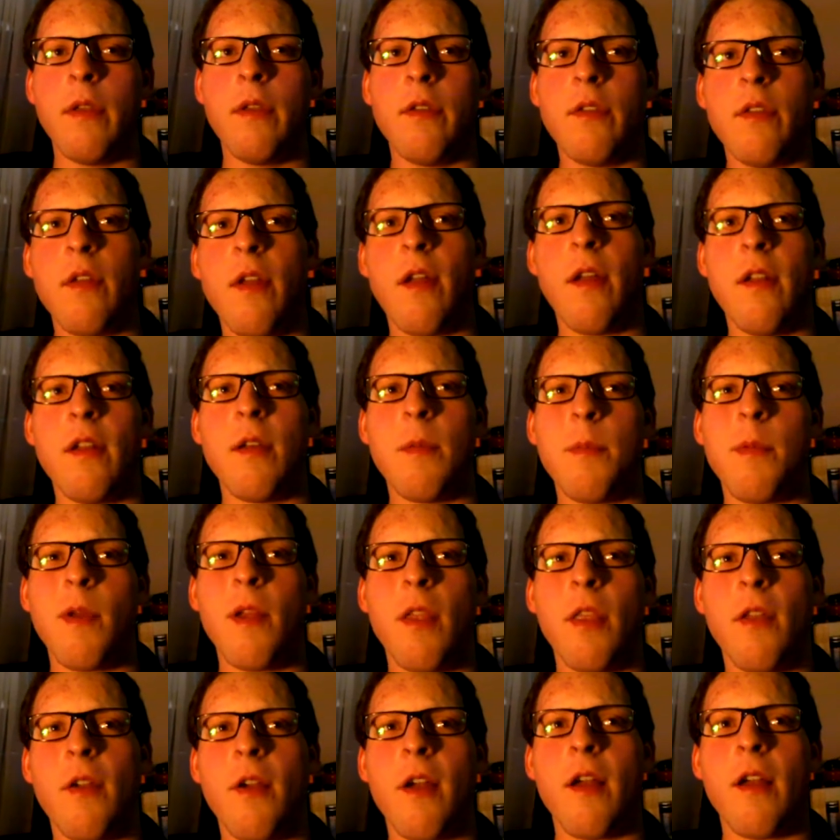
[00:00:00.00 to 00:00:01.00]
things not to
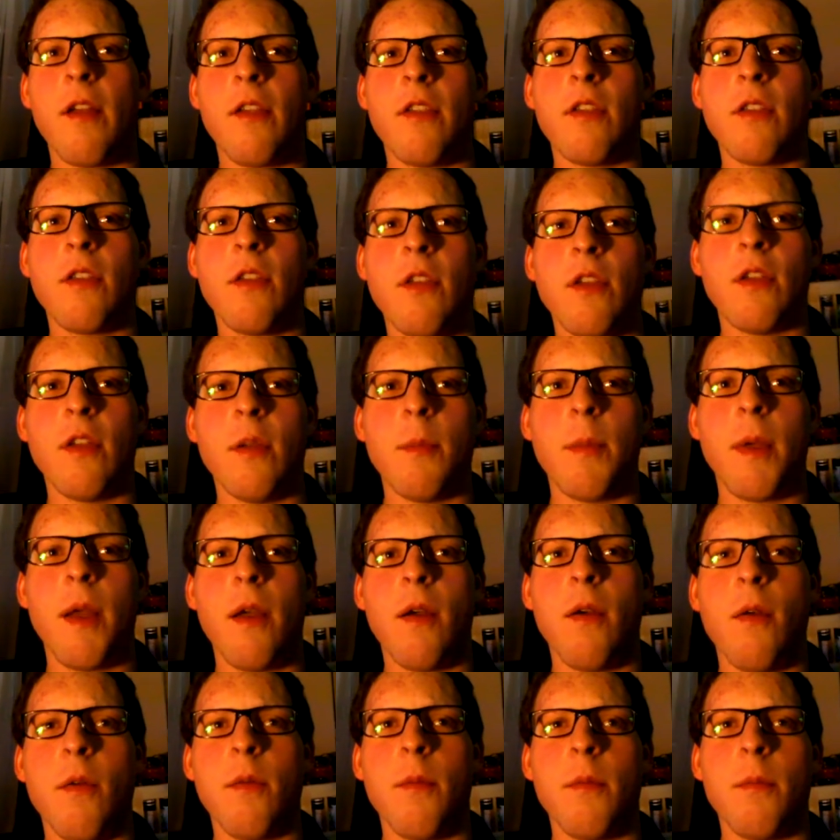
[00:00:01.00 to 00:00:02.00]
bother asking
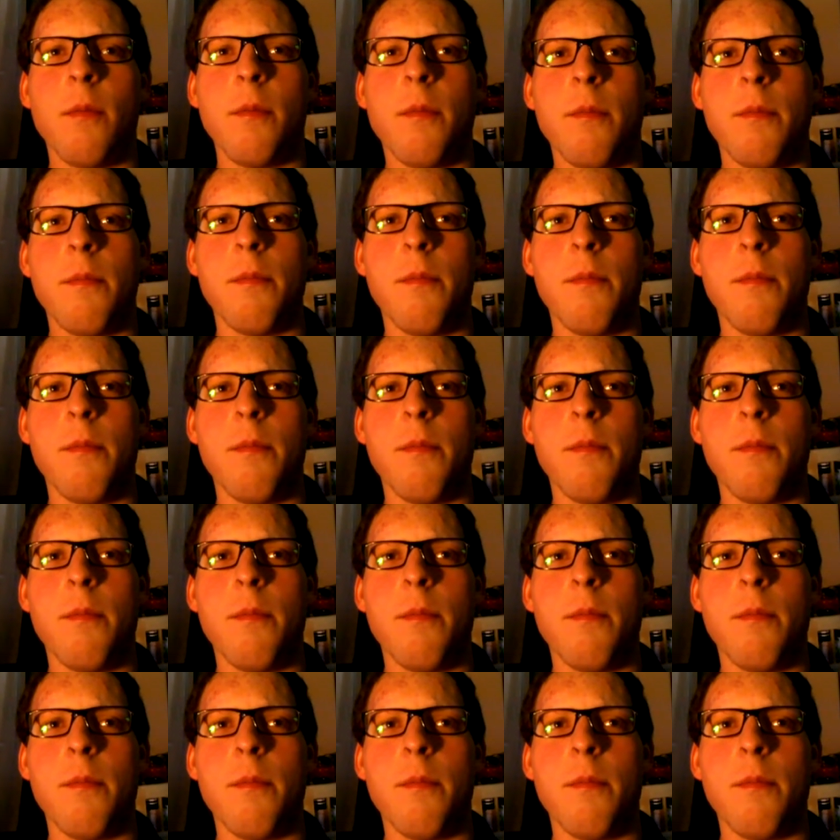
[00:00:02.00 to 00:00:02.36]
about,